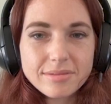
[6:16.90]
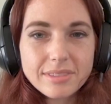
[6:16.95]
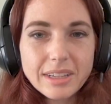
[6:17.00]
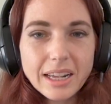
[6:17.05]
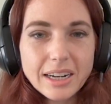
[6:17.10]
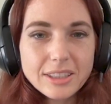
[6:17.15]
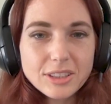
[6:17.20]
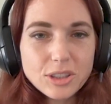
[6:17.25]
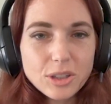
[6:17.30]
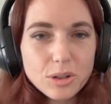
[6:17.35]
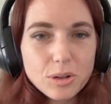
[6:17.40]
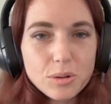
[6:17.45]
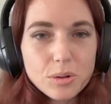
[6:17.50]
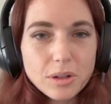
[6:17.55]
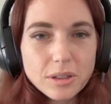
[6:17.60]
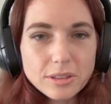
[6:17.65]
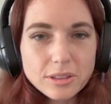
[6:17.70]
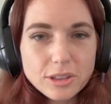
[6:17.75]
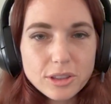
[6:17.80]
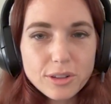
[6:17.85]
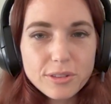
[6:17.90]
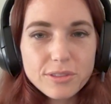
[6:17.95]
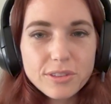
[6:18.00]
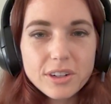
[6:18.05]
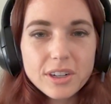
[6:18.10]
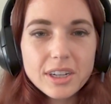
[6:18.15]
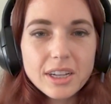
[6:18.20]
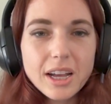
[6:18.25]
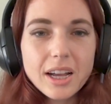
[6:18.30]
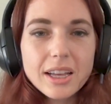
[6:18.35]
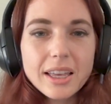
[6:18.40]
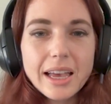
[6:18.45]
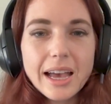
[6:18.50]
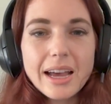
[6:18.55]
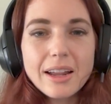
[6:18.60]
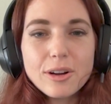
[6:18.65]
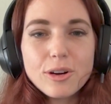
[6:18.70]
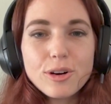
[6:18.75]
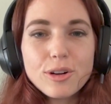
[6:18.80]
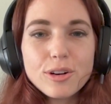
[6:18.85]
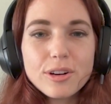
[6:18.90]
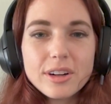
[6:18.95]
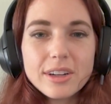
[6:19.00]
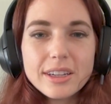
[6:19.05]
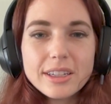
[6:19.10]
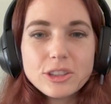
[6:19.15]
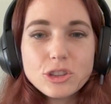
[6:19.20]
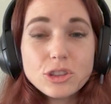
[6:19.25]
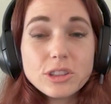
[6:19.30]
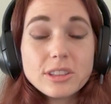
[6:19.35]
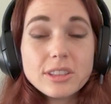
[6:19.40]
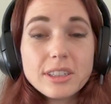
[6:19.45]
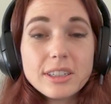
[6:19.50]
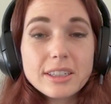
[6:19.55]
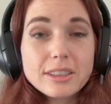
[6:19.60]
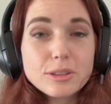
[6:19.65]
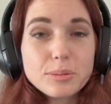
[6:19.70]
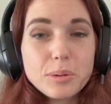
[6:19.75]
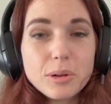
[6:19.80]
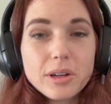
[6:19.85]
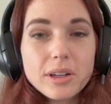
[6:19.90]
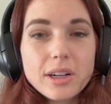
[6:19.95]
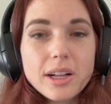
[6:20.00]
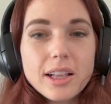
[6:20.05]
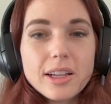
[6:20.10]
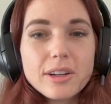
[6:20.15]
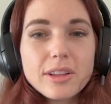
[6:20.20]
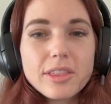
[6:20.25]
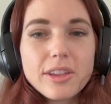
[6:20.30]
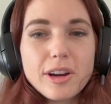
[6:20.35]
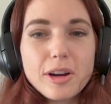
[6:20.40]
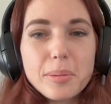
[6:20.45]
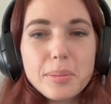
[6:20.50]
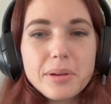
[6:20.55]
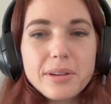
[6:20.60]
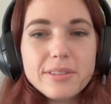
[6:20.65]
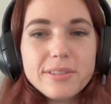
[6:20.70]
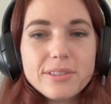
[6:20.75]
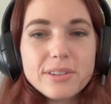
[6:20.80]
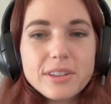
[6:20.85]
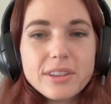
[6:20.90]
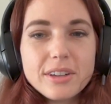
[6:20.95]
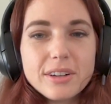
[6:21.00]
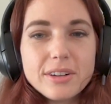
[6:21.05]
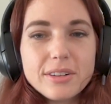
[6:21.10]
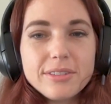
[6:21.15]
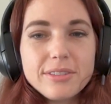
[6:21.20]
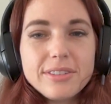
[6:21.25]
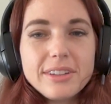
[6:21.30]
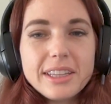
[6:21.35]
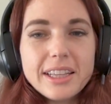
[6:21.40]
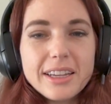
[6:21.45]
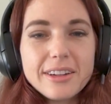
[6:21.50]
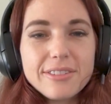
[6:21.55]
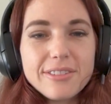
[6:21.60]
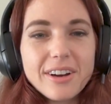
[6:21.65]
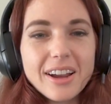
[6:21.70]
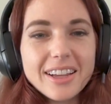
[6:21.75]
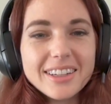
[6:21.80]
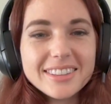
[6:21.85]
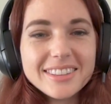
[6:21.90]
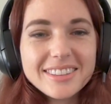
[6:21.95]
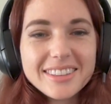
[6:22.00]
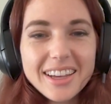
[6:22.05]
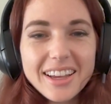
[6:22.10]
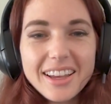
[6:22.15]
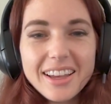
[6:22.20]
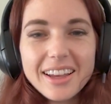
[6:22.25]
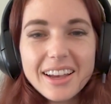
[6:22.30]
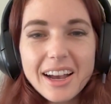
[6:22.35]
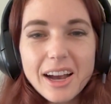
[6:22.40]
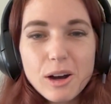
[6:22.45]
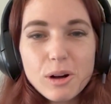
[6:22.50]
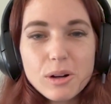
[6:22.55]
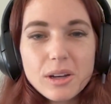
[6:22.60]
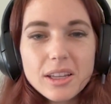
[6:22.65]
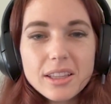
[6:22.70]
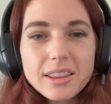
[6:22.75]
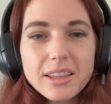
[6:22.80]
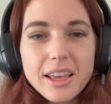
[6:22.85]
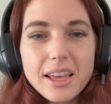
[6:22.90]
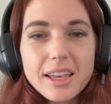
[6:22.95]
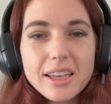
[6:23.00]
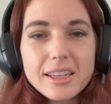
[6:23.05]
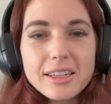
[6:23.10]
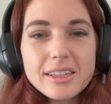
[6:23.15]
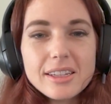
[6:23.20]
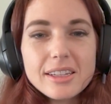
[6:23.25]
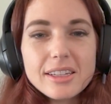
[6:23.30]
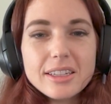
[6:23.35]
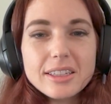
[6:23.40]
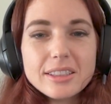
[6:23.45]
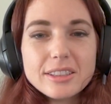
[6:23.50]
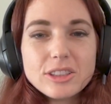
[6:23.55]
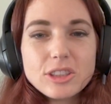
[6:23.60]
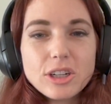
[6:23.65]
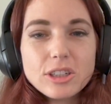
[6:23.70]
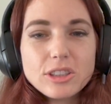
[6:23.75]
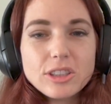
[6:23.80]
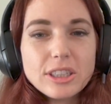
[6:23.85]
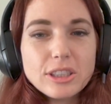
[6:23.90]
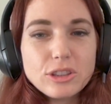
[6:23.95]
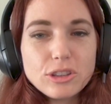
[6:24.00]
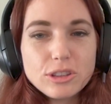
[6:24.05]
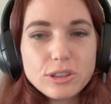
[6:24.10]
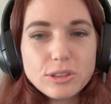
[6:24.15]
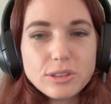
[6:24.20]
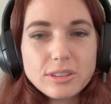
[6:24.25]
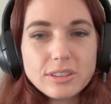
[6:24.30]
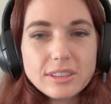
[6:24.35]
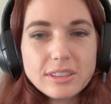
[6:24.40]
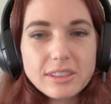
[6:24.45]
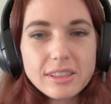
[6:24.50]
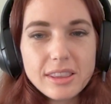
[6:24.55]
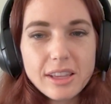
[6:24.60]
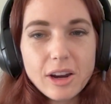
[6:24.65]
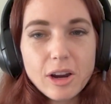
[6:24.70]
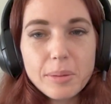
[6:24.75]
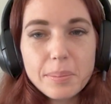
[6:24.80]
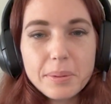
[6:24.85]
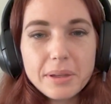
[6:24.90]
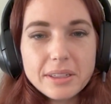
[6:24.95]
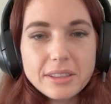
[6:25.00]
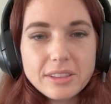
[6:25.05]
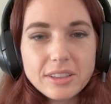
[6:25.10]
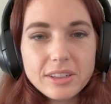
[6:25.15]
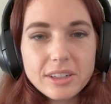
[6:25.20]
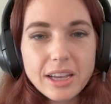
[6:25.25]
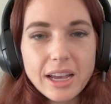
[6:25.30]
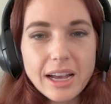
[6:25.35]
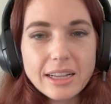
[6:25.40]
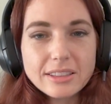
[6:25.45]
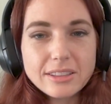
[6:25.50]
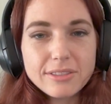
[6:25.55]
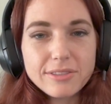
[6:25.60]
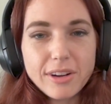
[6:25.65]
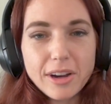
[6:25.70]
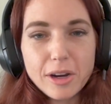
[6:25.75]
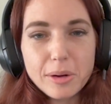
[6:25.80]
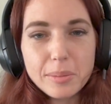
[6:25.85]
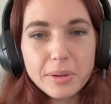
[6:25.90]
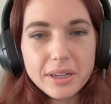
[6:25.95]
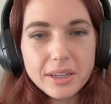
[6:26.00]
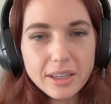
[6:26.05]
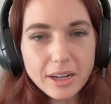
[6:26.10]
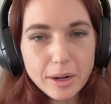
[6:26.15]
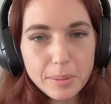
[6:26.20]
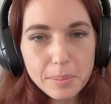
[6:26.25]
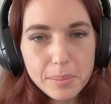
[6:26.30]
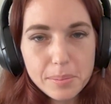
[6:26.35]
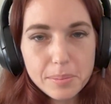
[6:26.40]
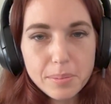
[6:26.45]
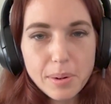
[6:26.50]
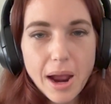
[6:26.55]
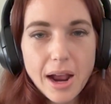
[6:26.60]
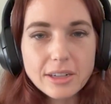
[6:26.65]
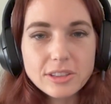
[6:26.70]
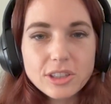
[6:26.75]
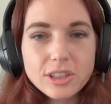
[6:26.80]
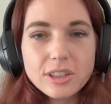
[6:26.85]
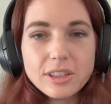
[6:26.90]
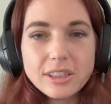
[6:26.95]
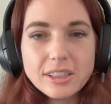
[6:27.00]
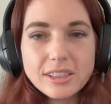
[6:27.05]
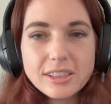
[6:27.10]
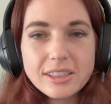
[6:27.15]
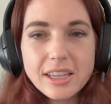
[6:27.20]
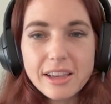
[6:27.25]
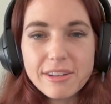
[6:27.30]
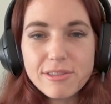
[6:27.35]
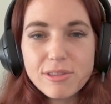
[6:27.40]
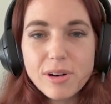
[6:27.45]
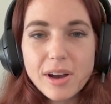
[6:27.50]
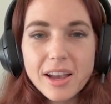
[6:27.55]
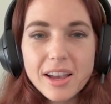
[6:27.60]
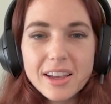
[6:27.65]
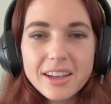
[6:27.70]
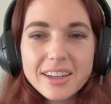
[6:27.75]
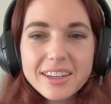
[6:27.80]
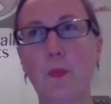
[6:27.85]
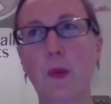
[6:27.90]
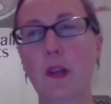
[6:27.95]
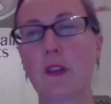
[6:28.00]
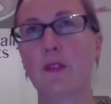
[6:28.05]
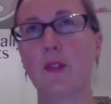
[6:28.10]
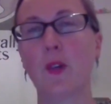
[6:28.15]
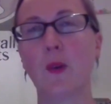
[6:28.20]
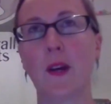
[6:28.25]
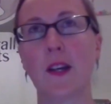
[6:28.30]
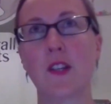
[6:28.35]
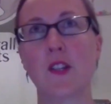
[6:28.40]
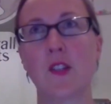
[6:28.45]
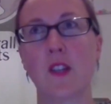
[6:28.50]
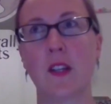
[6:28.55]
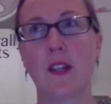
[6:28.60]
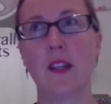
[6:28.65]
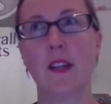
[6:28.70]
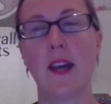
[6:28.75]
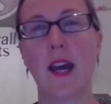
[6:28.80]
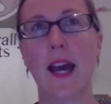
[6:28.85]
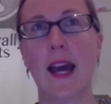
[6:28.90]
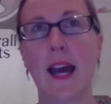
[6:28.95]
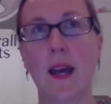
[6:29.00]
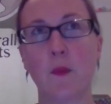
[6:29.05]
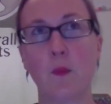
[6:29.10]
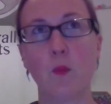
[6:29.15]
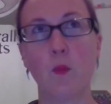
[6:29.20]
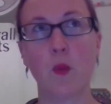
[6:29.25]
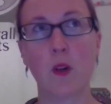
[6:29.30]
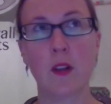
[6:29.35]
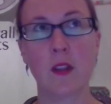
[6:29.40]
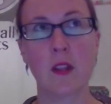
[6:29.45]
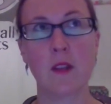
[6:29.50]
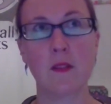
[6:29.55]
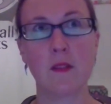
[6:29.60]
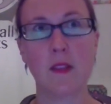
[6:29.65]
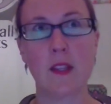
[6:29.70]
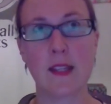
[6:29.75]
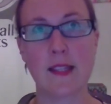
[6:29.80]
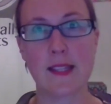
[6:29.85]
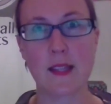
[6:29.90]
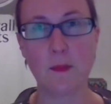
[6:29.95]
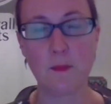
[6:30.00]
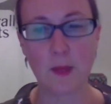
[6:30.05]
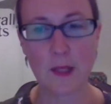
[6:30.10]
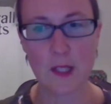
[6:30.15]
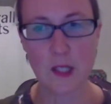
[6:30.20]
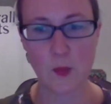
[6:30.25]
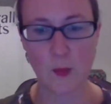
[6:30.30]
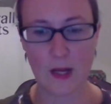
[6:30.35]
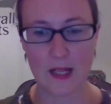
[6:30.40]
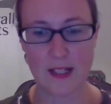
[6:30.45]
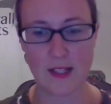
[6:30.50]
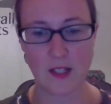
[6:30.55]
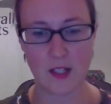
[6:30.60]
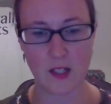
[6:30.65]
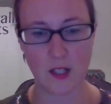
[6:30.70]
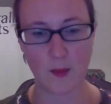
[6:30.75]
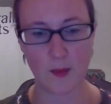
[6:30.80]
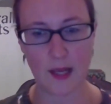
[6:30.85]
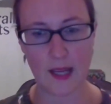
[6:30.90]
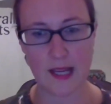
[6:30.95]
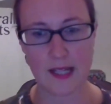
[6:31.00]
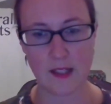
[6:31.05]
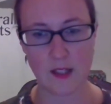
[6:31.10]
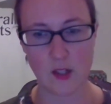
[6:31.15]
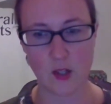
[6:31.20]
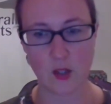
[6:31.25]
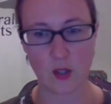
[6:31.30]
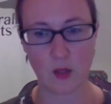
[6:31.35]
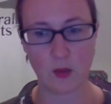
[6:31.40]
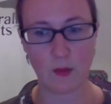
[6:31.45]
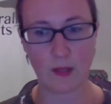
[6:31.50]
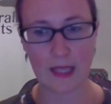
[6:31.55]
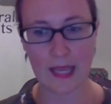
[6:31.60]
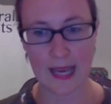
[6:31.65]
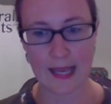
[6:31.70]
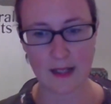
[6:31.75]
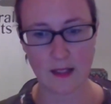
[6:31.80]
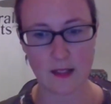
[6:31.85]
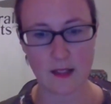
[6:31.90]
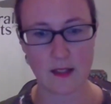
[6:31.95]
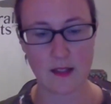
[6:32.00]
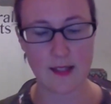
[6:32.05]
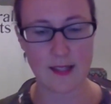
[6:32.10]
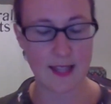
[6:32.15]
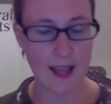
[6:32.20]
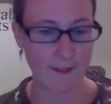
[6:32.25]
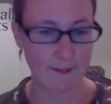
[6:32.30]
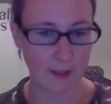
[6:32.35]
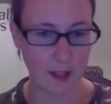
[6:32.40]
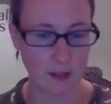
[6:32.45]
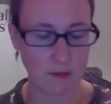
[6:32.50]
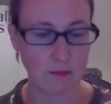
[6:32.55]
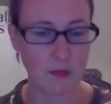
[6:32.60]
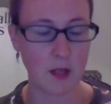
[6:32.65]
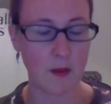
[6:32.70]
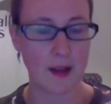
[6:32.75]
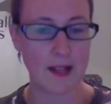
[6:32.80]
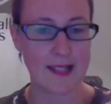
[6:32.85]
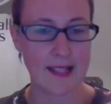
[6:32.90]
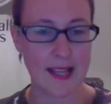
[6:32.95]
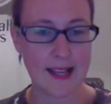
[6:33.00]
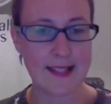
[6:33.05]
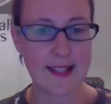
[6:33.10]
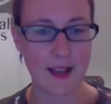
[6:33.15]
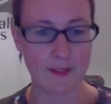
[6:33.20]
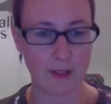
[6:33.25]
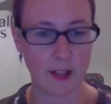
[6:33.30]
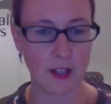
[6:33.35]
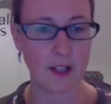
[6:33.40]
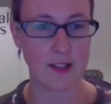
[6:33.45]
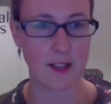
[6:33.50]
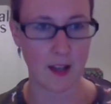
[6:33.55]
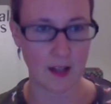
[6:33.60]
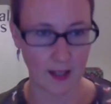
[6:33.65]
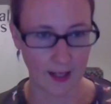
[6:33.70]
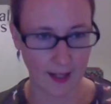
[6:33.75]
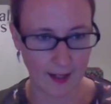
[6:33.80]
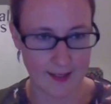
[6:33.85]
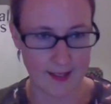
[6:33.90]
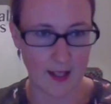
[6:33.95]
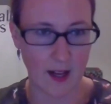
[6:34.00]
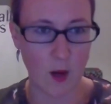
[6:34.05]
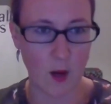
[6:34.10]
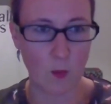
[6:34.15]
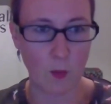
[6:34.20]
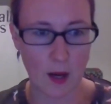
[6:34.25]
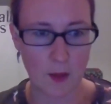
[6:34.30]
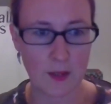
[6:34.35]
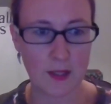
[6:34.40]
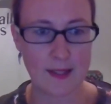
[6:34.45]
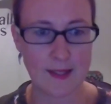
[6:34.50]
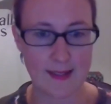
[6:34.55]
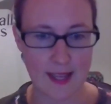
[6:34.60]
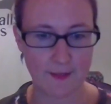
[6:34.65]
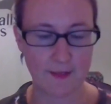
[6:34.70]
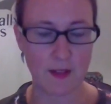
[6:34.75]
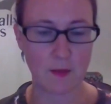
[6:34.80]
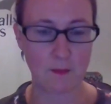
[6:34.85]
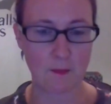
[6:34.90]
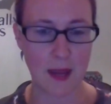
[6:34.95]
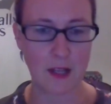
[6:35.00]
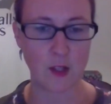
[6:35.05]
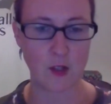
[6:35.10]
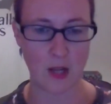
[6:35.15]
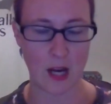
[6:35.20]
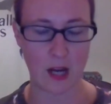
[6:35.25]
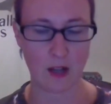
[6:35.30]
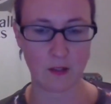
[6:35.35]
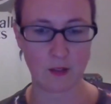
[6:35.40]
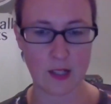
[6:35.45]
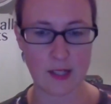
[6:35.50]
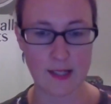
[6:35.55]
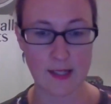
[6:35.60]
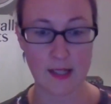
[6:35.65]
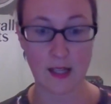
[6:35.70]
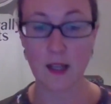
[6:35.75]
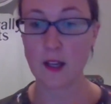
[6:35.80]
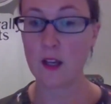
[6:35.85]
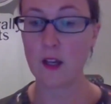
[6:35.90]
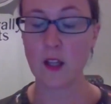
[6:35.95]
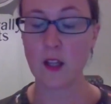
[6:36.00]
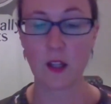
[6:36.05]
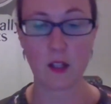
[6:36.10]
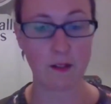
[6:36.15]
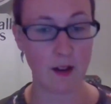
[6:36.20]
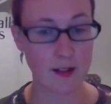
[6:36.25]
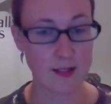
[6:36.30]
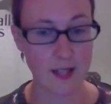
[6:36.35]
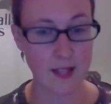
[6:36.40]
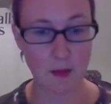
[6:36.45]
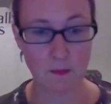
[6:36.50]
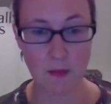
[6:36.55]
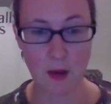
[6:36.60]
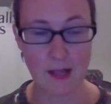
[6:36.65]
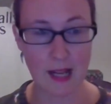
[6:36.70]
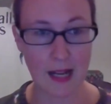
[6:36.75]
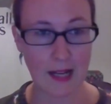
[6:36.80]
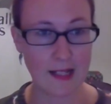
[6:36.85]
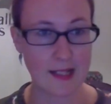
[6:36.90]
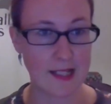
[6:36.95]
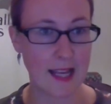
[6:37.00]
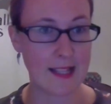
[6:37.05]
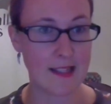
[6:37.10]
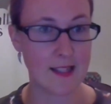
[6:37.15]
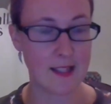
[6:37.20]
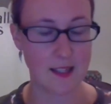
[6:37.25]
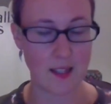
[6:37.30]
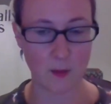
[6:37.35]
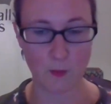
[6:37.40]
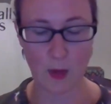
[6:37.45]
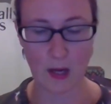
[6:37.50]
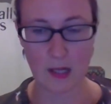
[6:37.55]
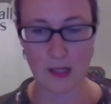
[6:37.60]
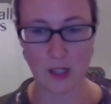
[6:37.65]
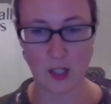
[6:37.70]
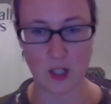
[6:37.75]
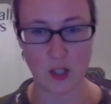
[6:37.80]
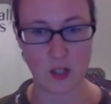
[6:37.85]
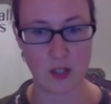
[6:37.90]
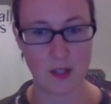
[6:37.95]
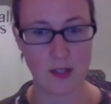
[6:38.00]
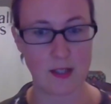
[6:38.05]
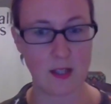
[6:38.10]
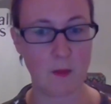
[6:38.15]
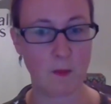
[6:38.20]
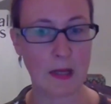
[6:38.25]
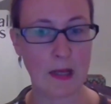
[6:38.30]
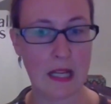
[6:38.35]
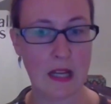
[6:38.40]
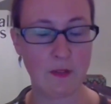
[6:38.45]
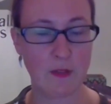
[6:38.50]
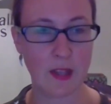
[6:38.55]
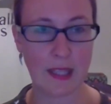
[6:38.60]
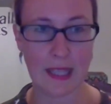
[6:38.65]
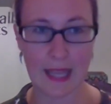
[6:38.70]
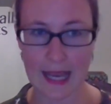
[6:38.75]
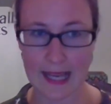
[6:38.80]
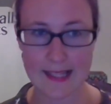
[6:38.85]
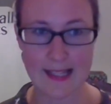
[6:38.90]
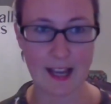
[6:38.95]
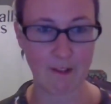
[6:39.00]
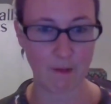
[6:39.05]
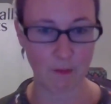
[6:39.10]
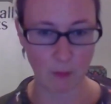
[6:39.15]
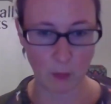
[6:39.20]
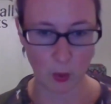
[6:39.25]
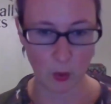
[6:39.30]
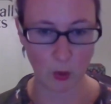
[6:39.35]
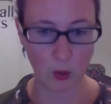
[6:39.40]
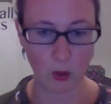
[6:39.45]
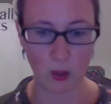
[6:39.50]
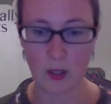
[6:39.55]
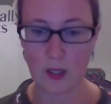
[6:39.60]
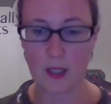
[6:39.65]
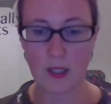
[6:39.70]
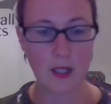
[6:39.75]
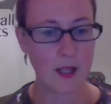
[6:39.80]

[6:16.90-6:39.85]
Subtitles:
That is so cool. So for a cat owner interested in exploring color therapy for their feline friends, how can they start to introduce this therapy into their cat's environment in a practical and safe way? Beautiful question. One of the simplest ways to do it is to get 7. Now I say 7 because I work with the 7 main chakras. There are some modalities and some practitioners that believe that cats have more.